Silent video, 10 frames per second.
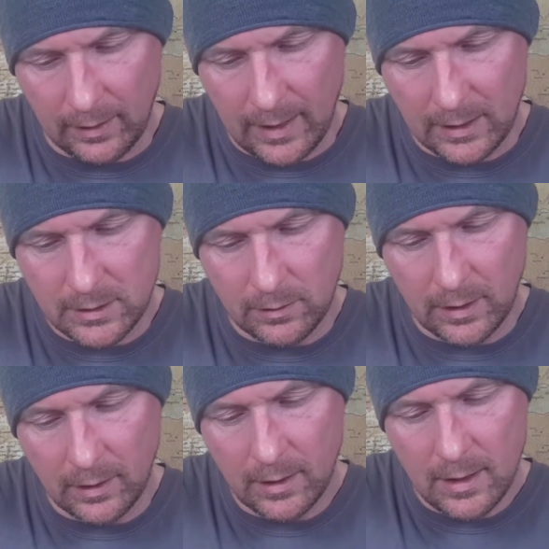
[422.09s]
there to
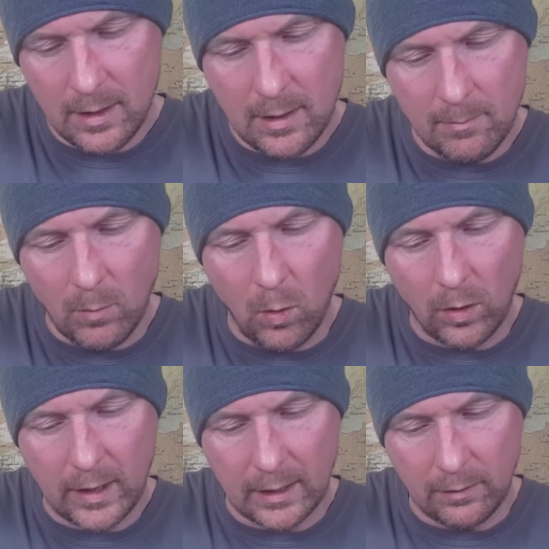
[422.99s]
the more
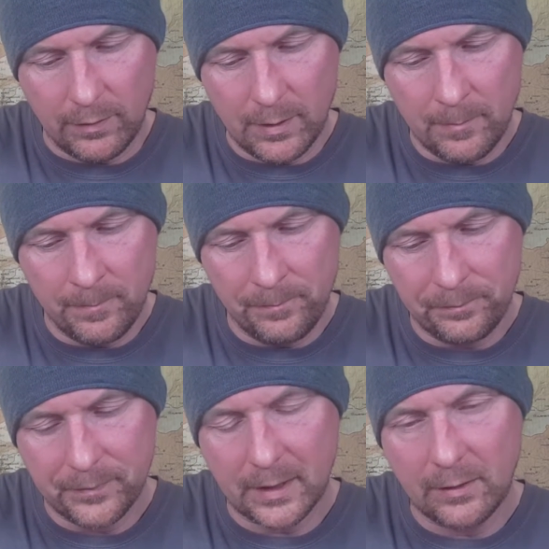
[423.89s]
kind of
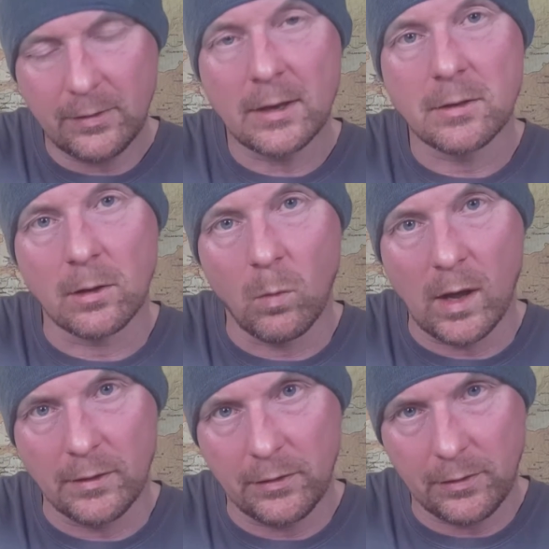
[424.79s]
subtle
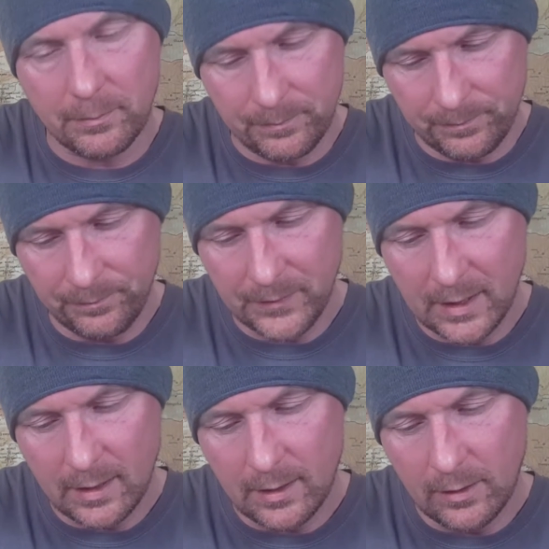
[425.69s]
ones.
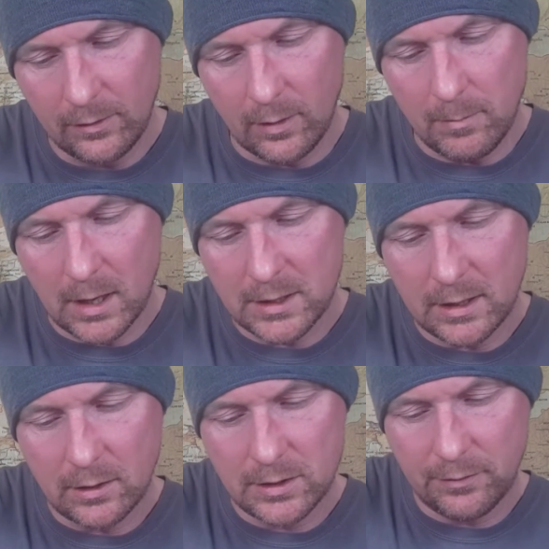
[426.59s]
So the
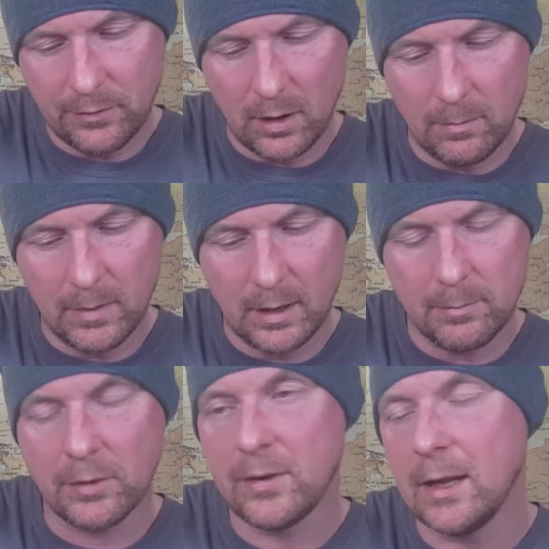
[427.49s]
Matanote from
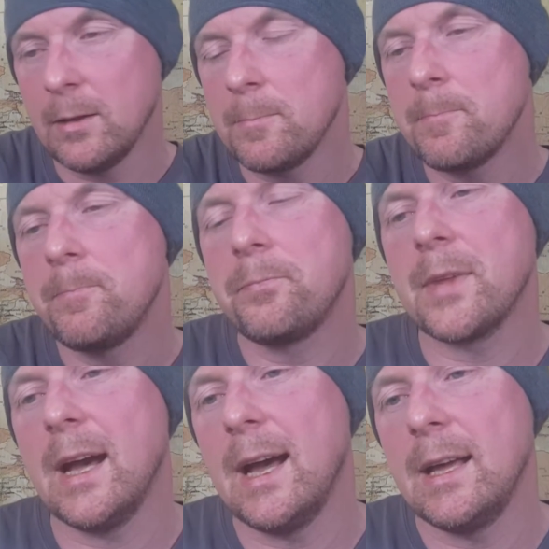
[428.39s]
Brazil
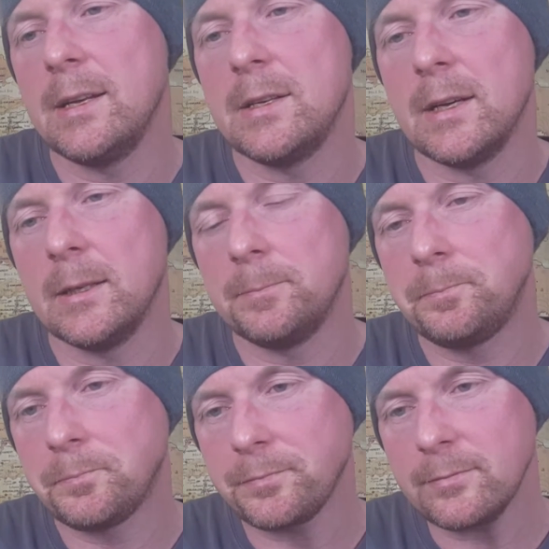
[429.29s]
and
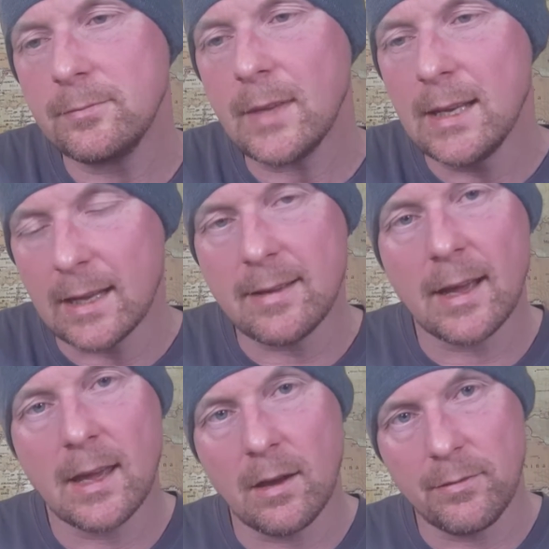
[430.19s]

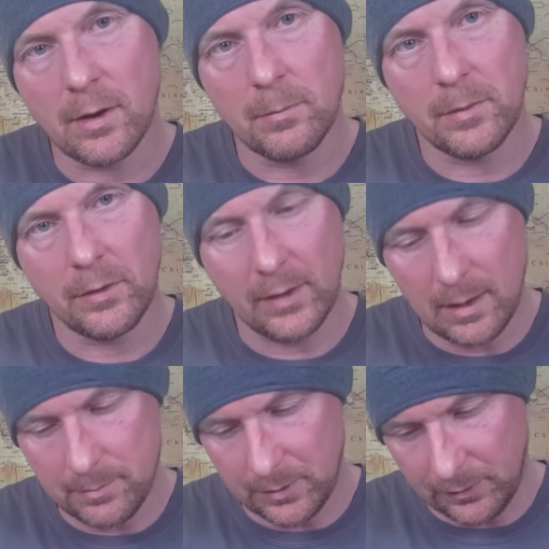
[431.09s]
Latakia from
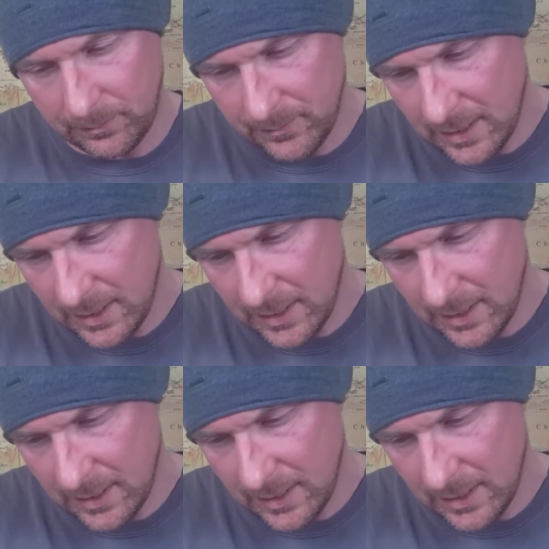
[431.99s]
Cyprus.